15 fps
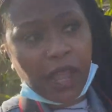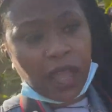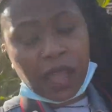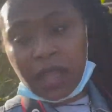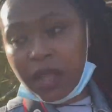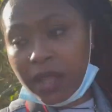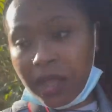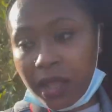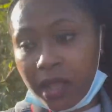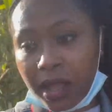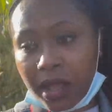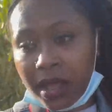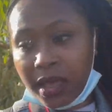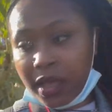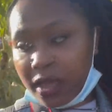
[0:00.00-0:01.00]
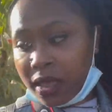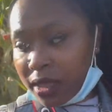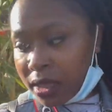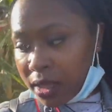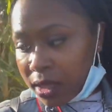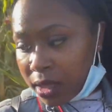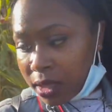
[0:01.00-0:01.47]
No, it's a real path.
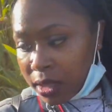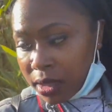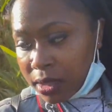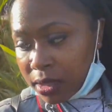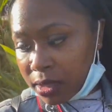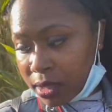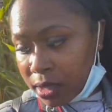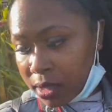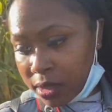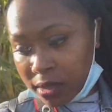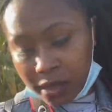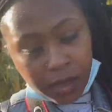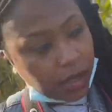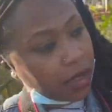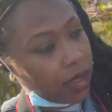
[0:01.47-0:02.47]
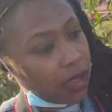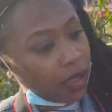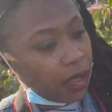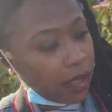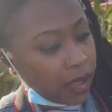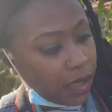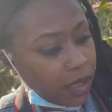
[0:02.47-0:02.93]
No, that's not a path.
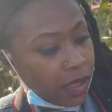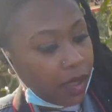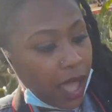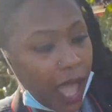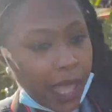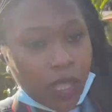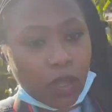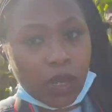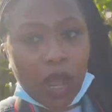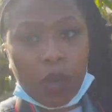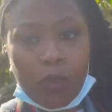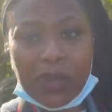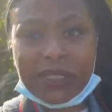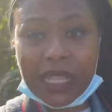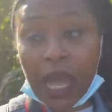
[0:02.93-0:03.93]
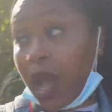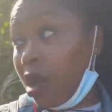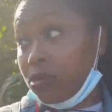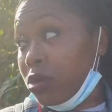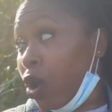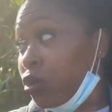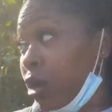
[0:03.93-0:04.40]
How you know what's not? I
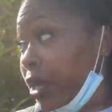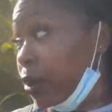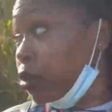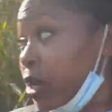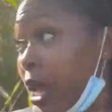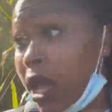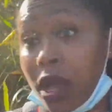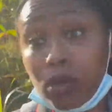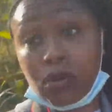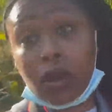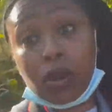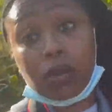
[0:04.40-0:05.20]
don't know. I ain't gonna lie. I don't know.